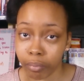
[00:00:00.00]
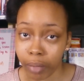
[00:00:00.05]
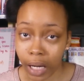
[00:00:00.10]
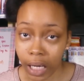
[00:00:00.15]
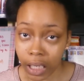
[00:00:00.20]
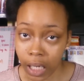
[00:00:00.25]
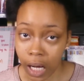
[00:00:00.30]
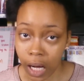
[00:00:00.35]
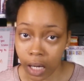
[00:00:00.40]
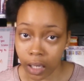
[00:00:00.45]

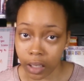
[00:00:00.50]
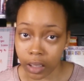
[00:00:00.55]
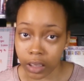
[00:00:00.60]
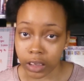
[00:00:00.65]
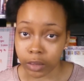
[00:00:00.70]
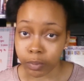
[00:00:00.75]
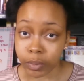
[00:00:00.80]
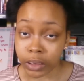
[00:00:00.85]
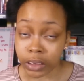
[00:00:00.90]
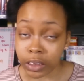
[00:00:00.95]
by God
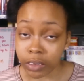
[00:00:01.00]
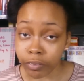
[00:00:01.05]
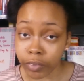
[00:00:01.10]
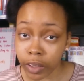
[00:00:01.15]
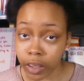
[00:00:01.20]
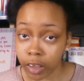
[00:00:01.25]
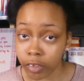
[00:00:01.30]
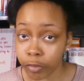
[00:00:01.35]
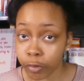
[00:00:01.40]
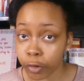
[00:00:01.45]
and
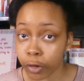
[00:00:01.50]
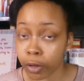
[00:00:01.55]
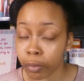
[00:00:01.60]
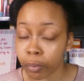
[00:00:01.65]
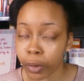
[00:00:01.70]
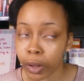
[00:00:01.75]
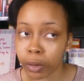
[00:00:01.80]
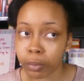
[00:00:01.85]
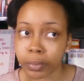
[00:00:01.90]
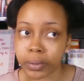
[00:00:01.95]
specifically for a
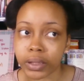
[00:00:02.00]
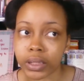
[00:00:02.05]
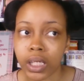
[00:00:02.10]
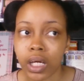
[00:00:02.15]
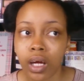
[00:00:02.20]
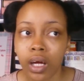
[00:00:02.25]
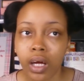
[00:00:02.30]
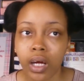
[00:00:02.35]
purpose.